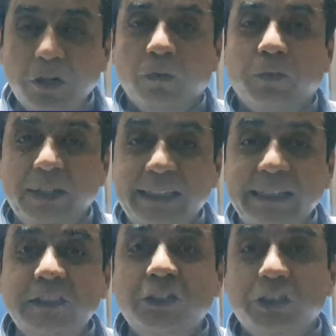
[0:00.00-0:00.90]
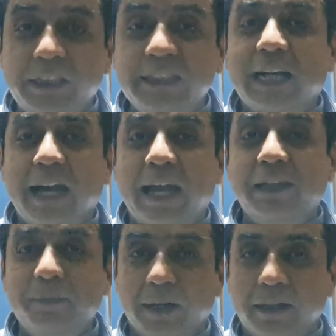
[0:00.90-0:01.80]
of each data
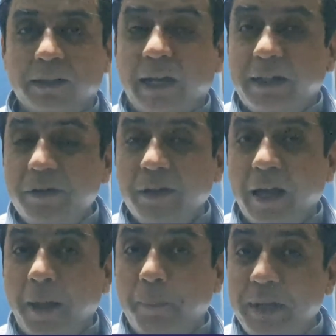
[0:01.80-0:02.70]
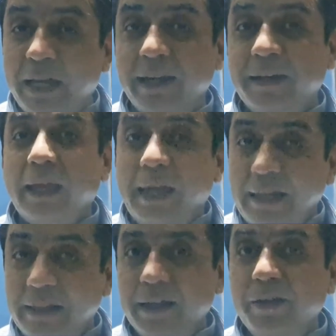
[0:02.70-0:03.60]
element that is appearing
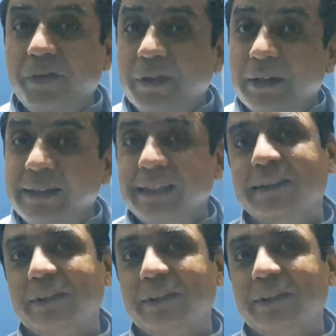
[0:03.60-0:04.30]
in this data